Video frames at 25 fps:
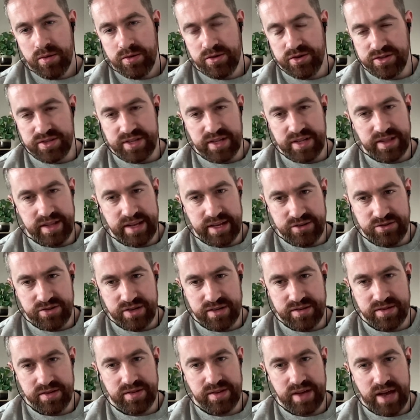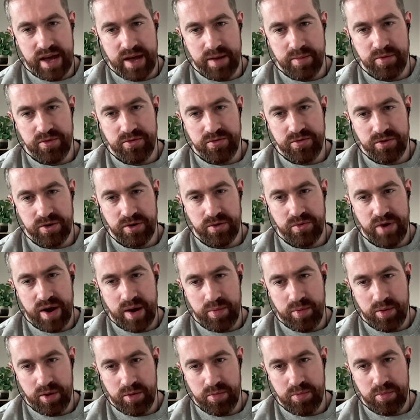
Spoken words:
in the interest of time before we wrap up.